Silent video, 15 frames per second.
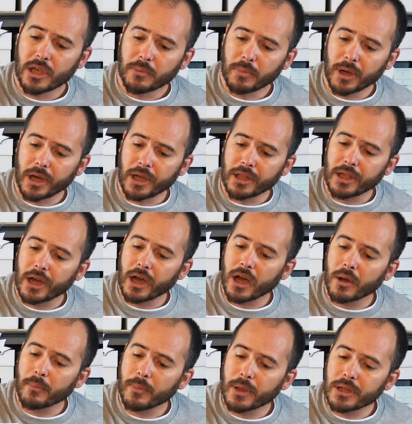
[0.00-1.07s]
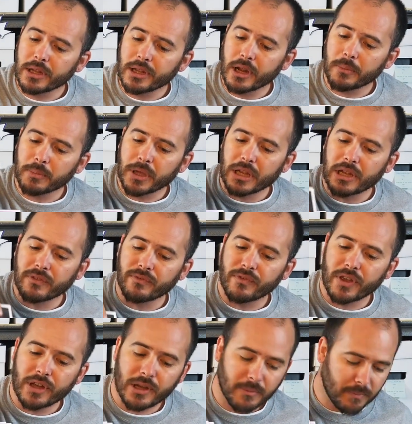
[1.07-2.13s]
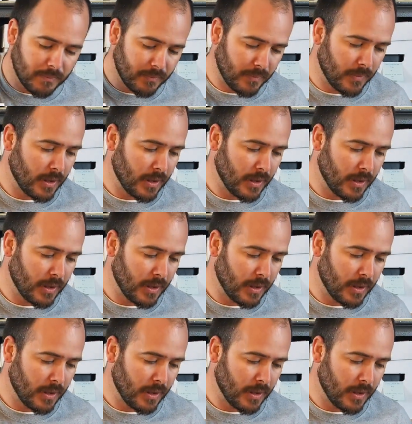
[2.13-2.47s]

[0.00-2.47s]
but ended up getting Venom.